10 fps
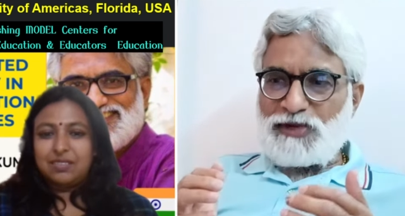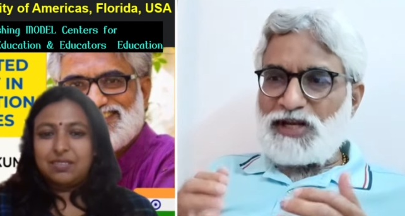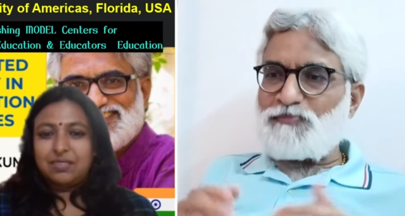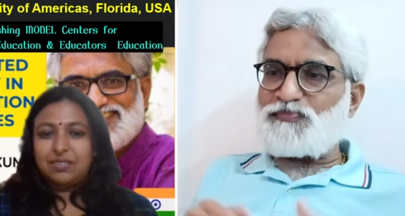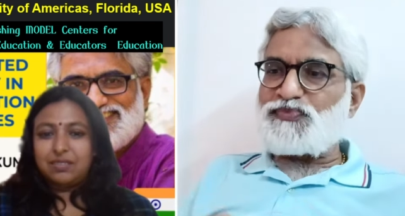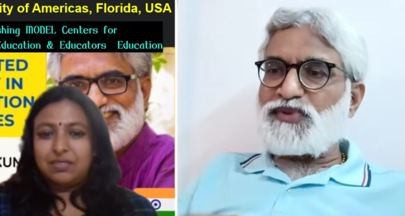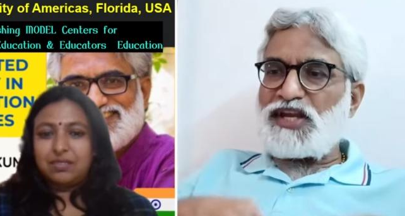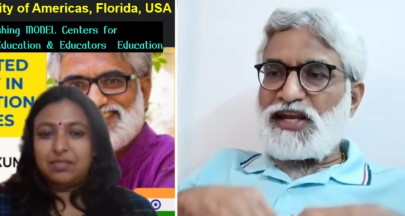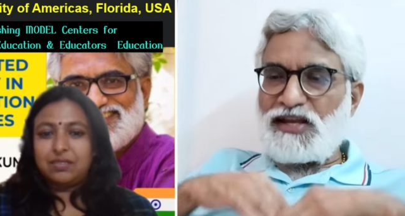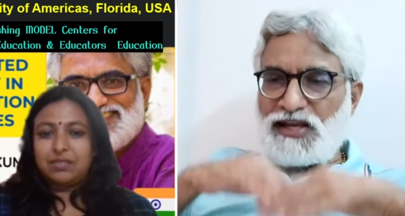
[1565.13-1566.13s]
Speaker 1: can be
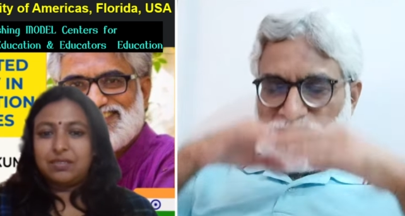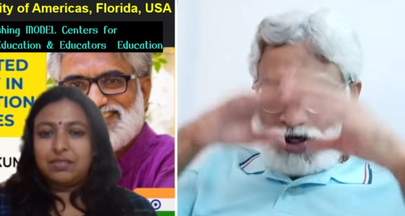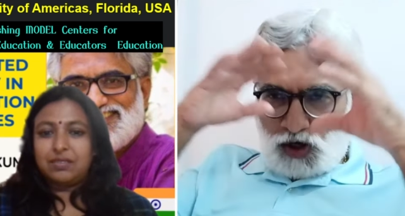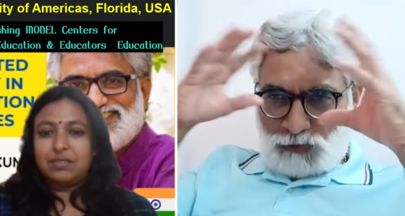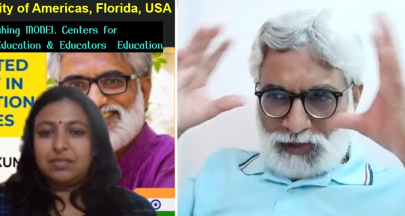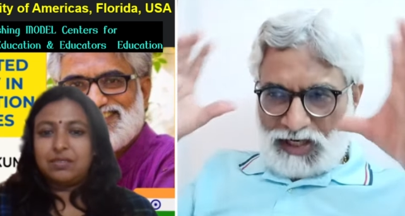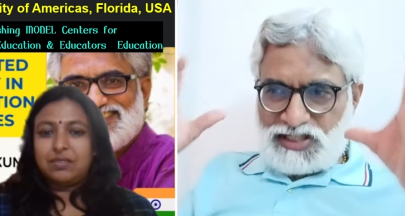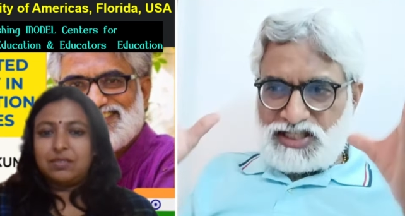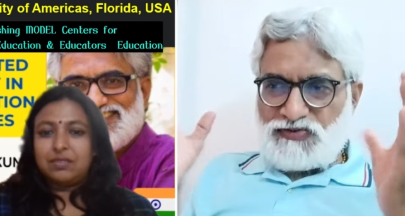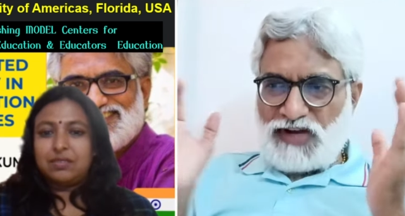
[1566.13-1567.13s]
a
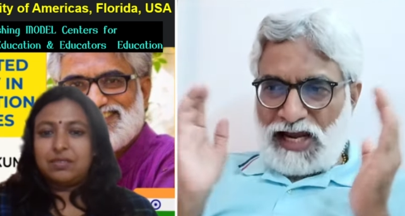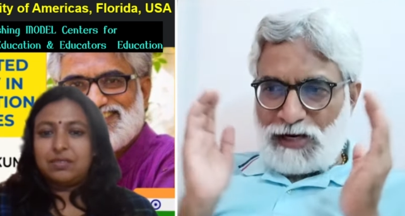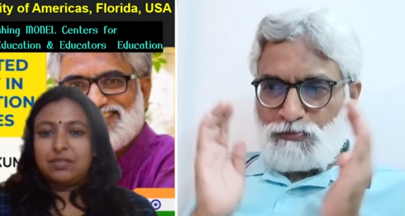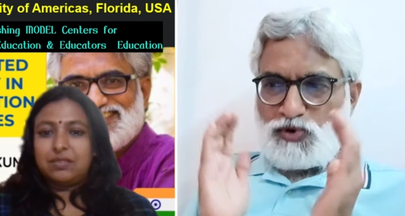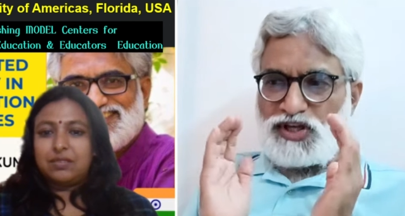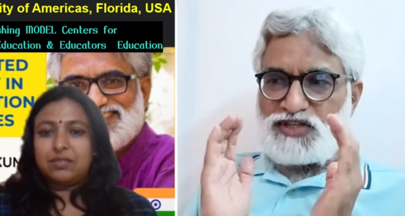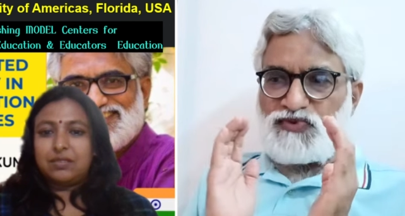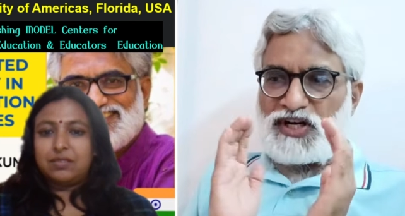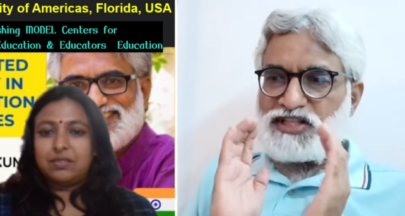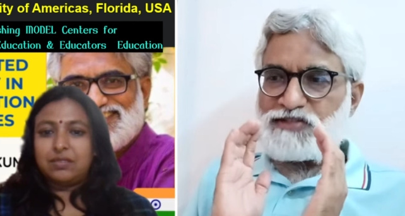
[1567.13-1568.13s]
comprehensive handbook is
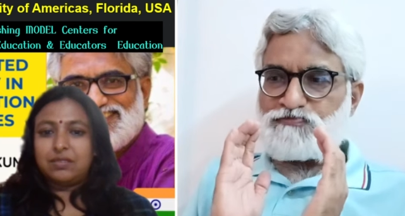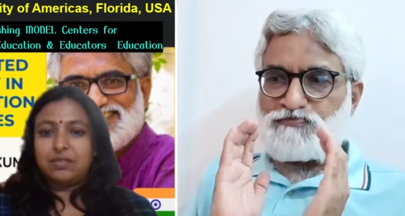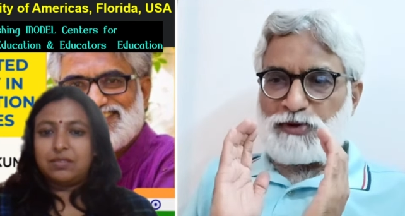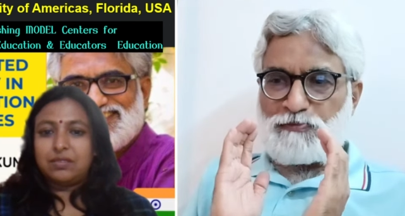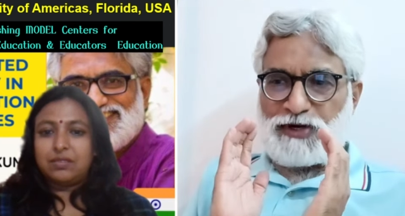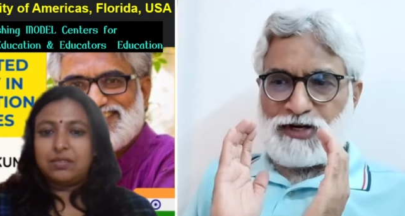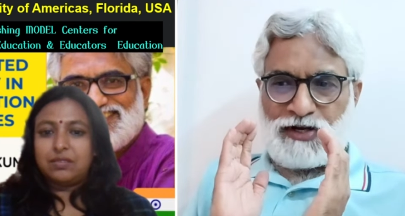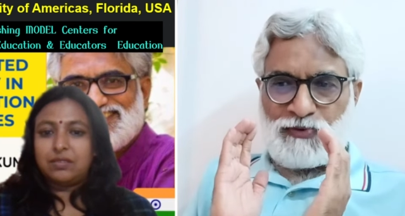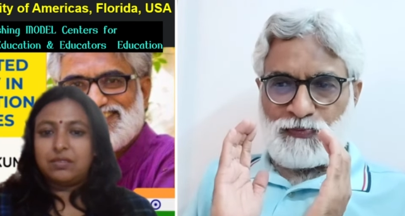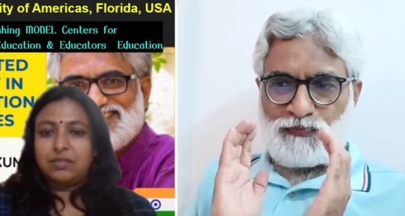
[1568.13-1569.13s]
what is prepared
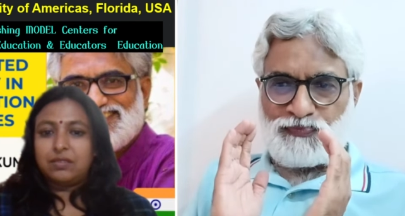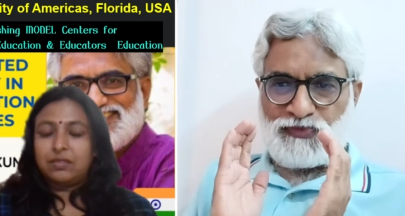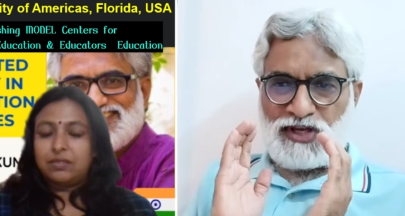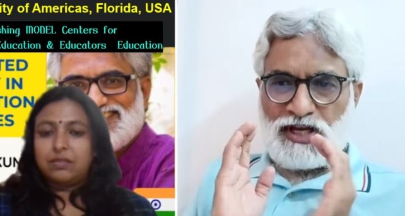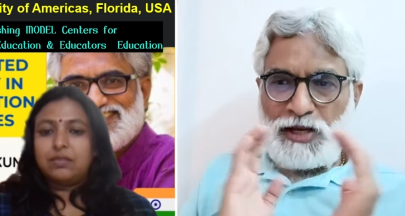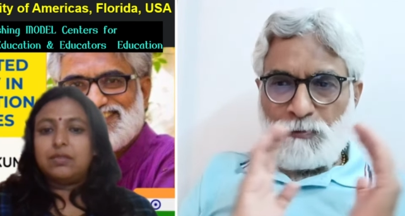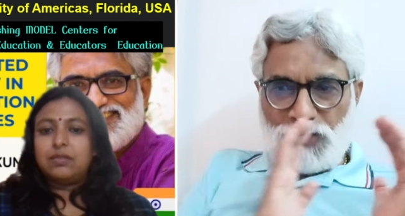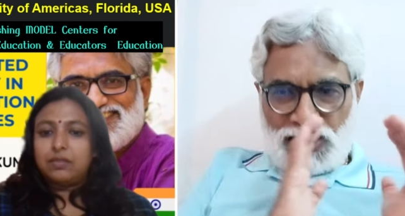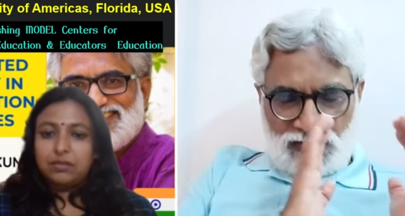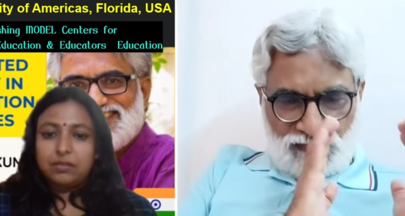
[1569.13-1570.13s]
now
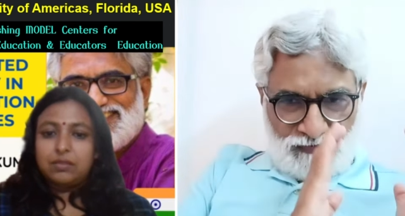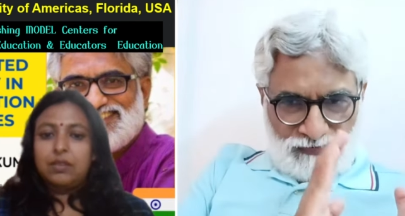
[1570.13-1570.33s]
but